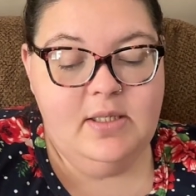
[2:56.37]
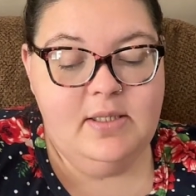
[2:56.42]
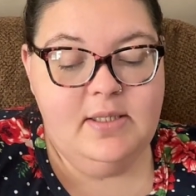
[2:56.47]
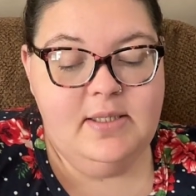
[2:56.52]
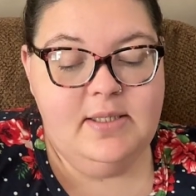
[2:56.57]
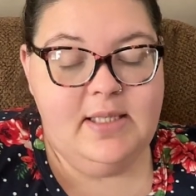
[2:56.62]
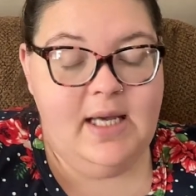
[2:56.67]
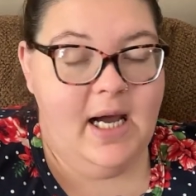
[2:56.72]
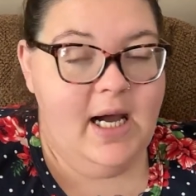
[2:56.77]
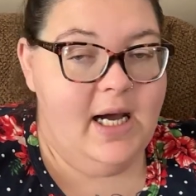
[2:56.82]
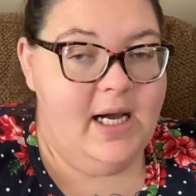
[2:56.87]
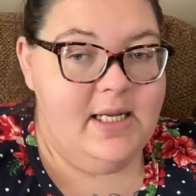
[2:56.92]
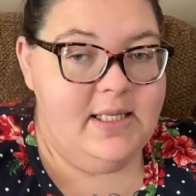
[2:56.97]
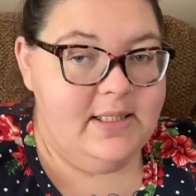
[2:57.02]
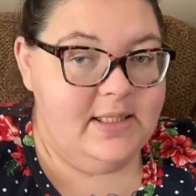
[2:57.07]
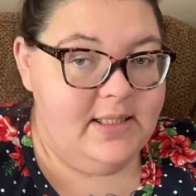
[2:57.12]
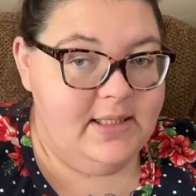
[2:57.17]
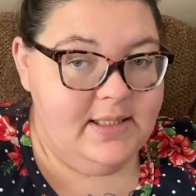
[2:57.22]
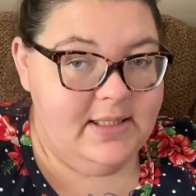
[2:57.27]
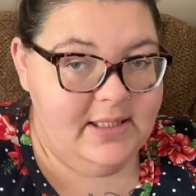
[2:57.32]

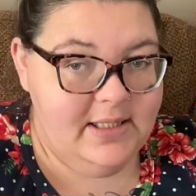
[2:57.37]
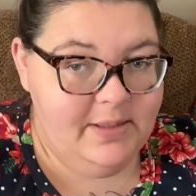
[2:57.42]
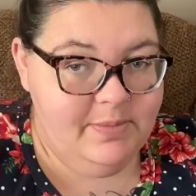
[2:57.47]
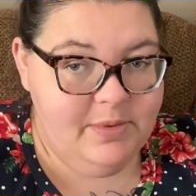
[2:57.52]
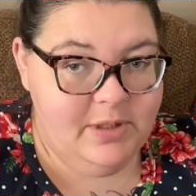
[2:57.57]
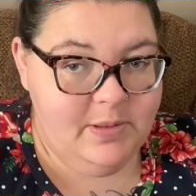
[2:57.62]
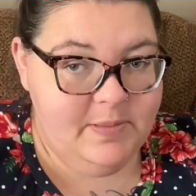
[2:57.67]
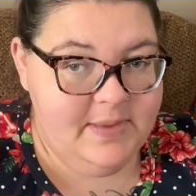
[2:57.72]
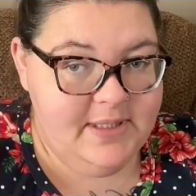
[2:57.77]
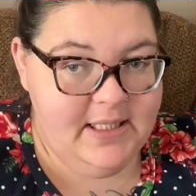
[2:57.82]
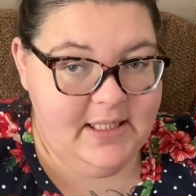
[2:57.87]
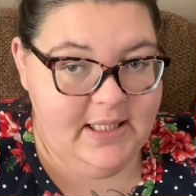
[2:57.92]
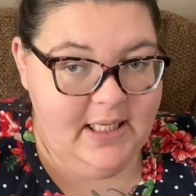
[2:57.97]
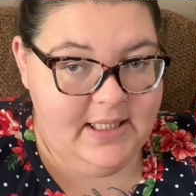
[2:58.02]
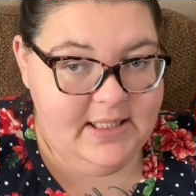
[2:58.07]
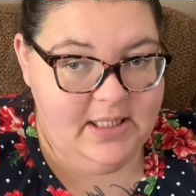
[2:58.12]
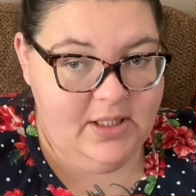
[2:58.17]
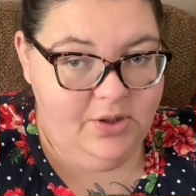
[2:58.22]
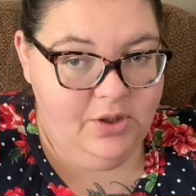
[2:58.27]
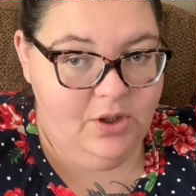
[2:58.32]
signs and symptoms that
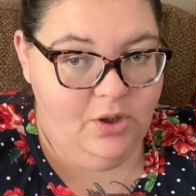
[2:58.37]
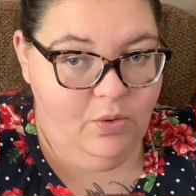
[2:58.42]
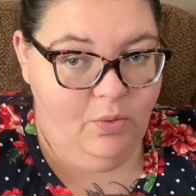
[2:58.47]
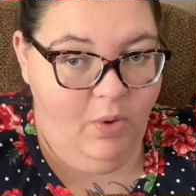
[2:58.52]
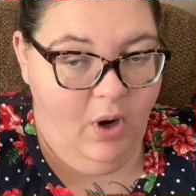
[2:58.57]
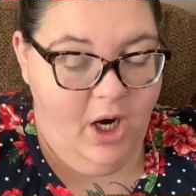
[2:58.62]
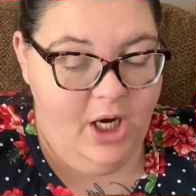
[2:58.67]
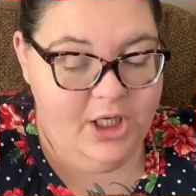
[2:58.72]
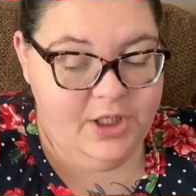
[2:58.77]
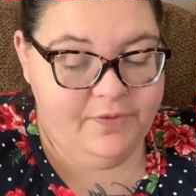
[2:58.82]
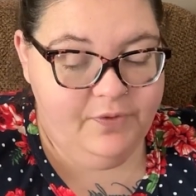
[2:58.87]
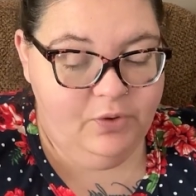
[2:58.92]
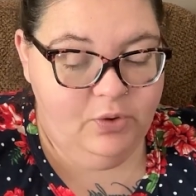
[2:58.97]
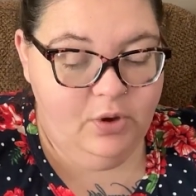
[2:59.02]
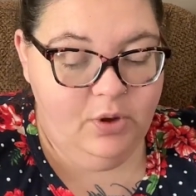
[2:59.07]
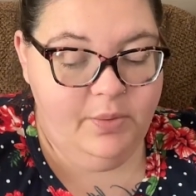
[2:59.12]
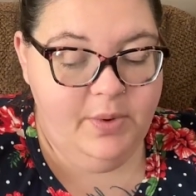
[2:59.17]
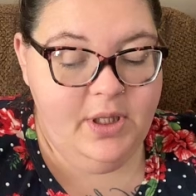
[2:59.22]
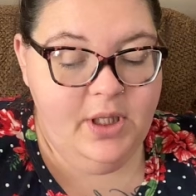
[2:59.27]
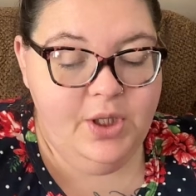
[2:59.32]
they tell you to watch
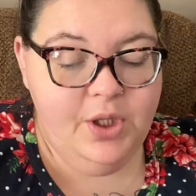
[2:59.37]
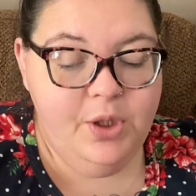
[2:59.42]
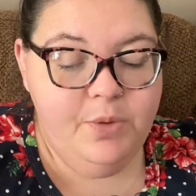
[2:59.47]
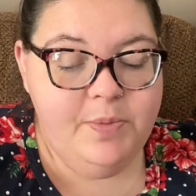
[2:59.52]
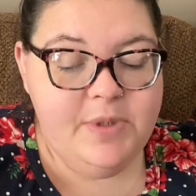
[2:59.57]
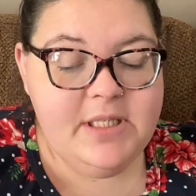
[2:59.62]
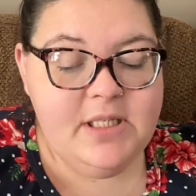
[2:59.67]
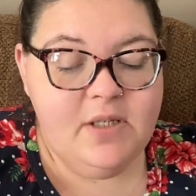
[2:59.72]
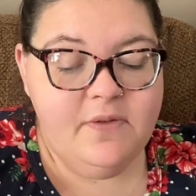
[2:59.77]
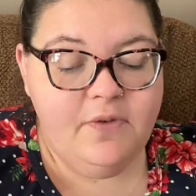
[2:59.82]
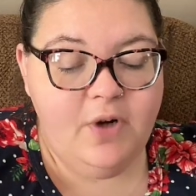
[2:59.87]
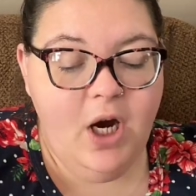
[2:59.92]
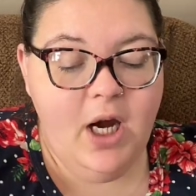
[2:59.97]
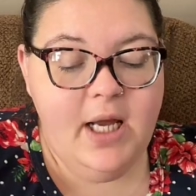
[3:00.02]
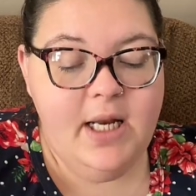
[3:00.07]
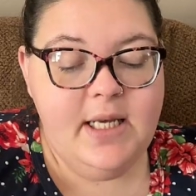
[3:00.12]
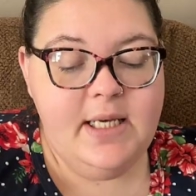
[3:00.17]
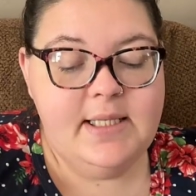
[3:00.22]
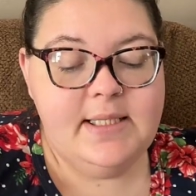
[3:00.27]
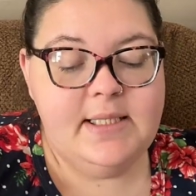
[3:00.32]
for with the lupus
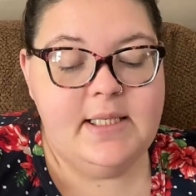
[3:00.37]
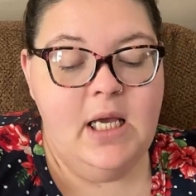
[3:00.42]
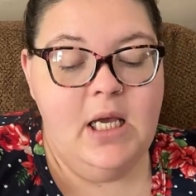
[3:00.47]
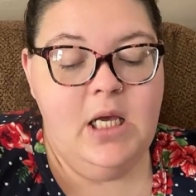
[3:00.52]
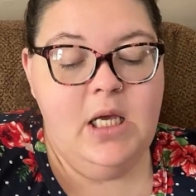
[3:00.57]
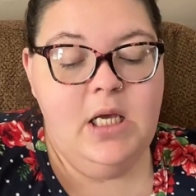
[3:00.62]
nephritis.